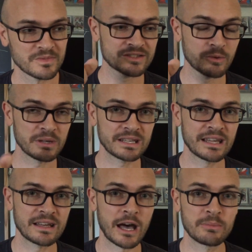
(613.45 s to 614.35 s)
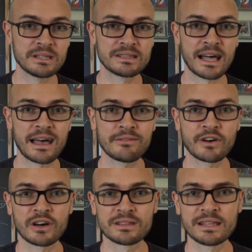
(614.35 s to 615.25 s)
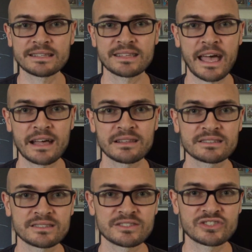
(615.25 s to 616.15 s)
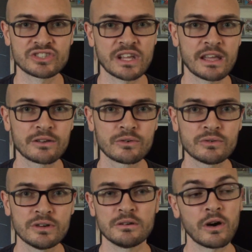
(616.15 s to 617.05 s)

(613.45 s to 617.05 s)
So big enough, I'll be live on Les Alex's channel,